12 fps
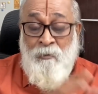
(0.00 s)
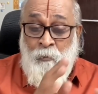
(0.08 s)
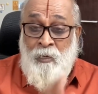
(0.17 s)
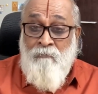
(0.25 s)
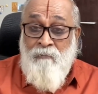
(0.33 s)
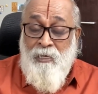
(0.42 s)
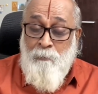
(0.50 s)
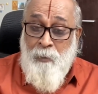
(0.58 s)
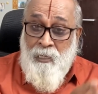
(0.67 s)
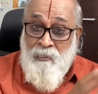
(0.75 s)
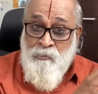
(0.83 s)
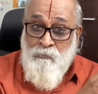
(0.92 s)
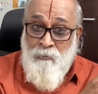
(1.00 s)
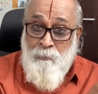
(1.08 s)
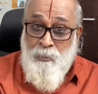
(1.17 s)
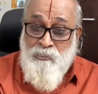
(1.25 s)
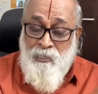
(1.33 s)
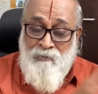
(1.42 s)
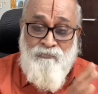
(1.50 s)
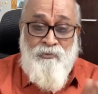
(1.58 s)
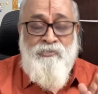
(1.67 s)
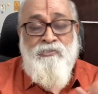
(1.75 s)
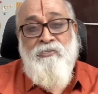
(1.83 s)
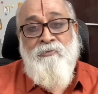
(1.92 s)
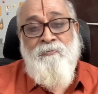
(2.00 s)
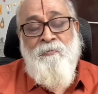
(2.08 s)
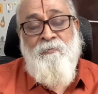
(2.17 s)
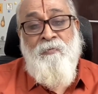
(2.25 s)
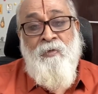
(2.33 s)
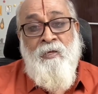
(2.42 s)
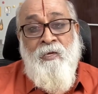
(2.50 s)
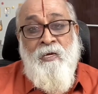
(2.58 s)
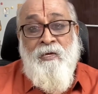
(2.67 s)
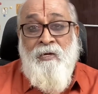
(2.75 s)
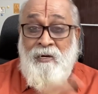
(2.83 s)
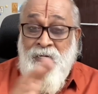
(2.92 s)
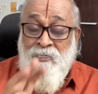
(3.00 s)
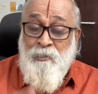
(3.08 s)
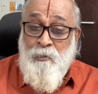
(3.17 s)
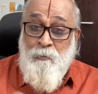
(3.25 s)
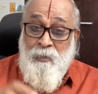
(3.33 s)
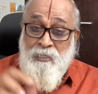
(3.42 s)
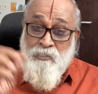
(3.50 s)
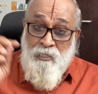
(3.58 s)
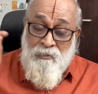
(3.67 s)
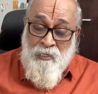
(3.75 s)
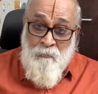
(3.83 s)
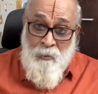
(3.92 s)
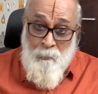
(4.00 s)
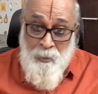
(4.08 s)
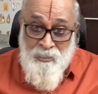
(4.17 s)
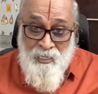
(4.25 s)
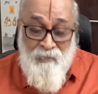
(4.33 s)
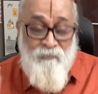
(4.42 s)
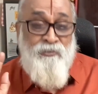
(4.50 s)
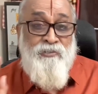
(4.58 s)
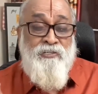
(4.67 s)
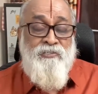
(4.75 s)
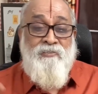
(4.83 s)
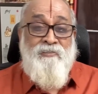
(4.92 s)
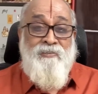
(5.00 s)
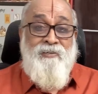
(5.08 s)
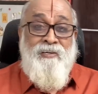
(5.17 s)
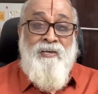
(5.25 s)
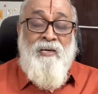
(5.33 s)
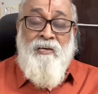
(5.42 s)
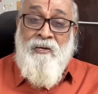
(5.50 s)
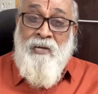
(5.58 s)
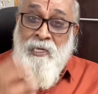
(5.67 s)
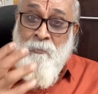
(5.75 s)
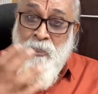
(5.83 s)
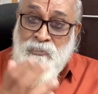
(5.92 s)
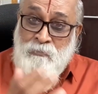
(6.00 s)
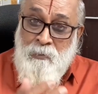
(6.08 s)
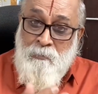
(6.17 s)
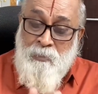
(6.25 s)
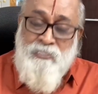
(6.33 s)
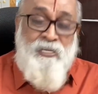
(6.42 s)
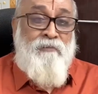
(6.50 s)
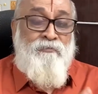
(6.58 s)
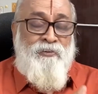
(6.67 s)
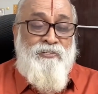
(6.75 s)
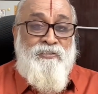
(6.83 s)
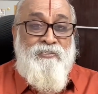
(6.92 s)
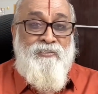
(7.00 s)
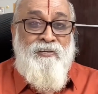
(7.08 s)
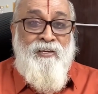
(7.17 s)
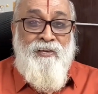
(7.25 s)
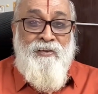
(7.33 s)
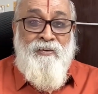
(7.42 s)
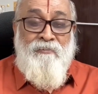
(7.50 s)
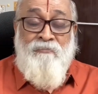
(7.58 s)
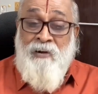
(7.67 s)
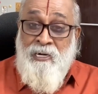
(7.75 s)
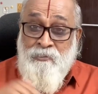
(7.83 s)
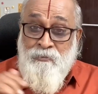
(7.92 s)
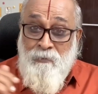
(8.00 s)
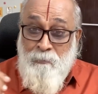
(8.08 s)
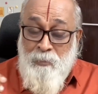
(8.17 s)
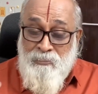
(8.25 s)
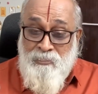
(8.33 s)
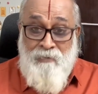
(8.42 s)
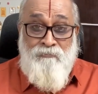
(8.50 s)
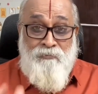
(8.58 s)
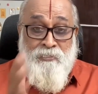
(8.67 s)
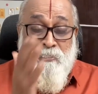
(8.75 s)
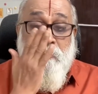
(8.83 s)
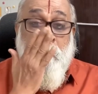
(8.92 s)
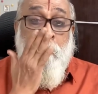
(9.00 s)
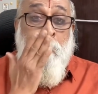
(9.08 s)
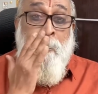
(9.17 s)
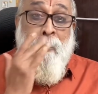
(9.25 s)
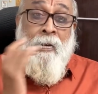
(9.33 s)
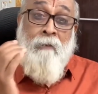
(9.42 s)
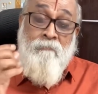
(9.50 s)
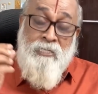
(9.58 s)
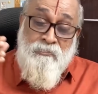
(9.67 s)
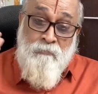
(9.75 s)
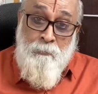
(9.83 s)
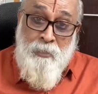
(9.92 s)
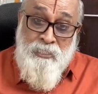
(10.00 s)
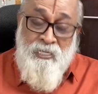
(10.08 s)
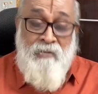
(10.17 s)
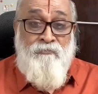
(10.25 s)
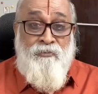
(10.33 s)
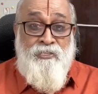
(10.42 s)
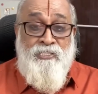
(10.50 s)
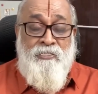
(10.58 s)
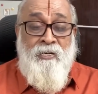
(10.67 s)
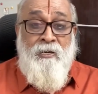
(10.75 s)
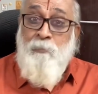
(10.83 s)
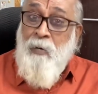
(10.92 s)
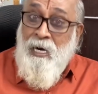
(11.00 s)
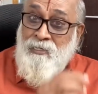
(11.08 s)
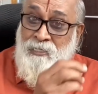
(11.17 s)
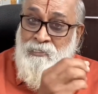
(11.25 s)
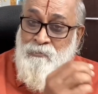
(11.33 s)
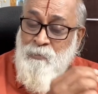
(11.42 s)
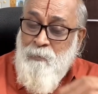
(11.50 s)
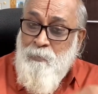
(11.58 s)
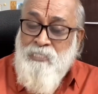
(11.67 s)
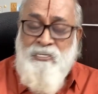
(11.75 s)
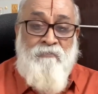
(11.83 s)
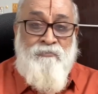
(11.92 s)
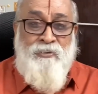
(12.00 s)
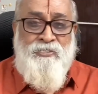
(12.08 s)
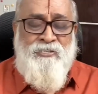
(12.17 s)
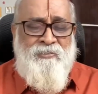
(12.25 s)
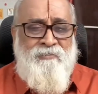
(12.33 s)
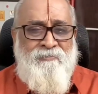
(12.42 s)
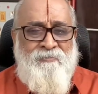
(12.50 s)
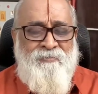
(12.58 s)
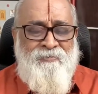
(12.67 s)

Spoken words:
In one way, parents will be selfish. In another way, children will be selfish. Neighbors will be selfish. Friends will be selfish. Lovers will be selfish. Partners will be selfish.